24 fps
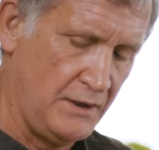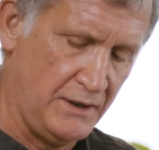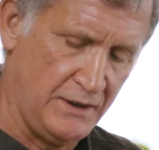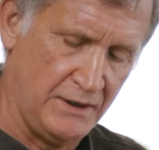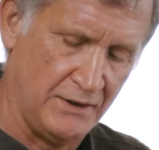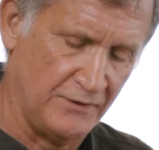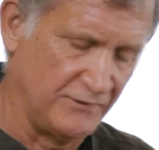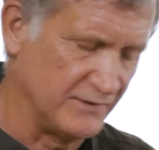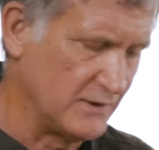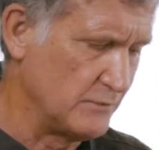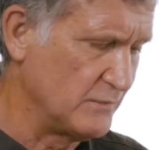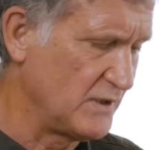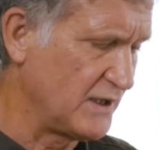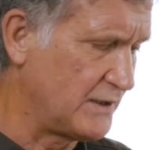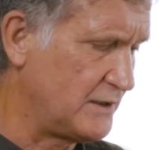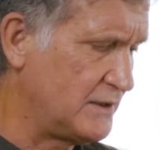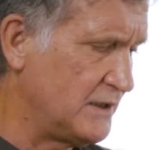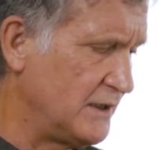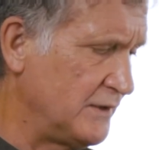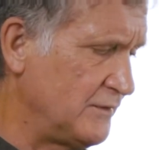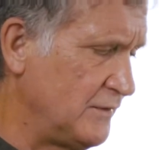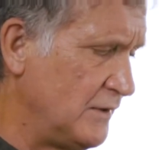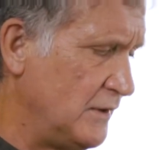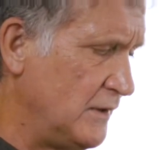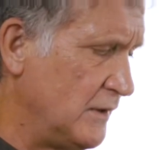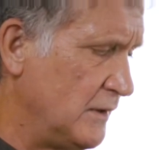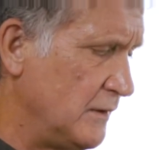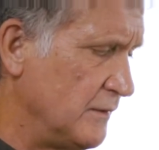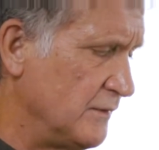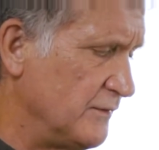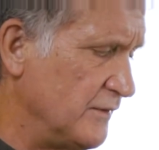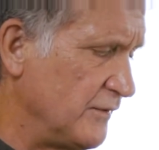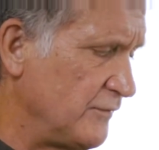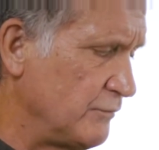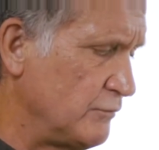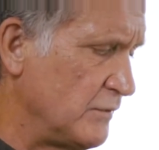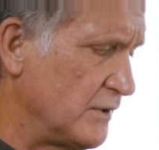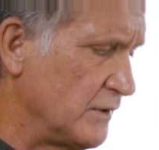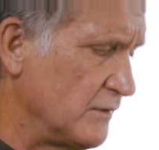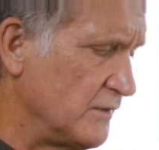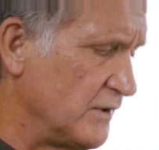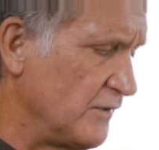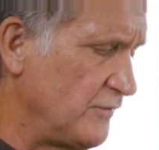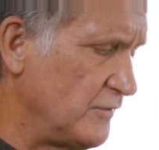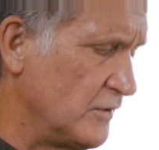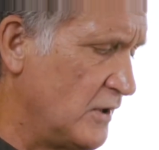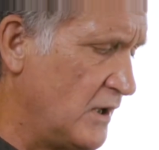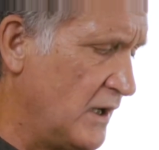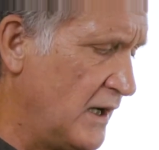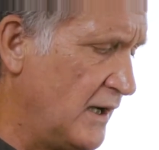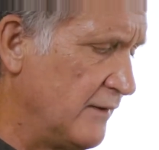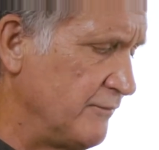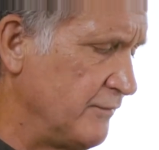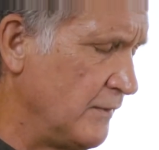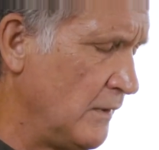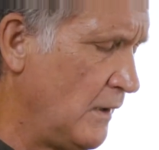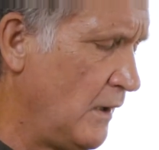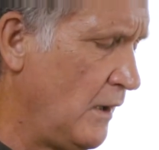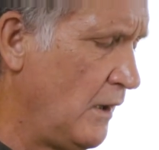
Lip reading: is I'm going to cut this off,